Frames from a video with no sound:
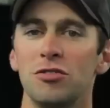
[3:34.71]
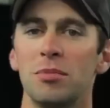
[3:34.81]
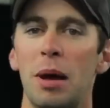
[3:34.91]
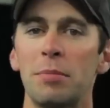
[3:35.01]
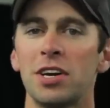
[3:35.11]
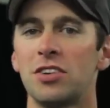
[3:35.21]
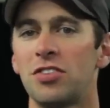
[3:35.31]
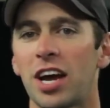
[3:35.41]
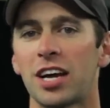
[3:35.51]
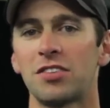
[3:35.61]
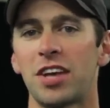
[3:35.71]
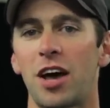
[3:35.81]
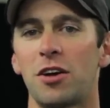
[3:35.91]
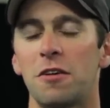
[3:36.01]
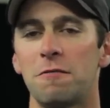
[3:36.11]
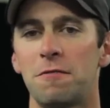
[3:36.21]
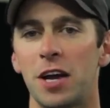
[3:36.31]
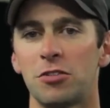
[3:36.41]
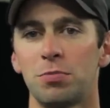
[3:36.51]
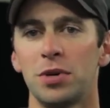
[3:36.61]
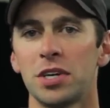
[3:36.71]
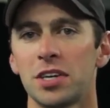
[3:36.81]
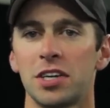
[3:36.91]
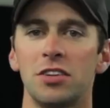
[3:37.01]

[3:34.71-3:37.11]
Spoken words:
Remember to check us out on Facebook,